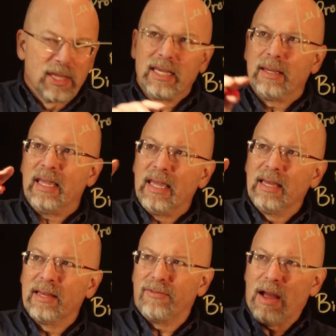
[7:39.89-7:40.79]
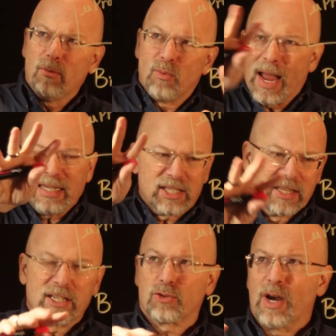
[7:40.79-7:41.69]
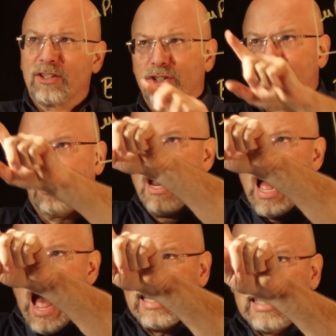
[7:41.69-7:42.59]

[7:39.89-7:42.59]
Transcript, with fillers: the if I write to this register, I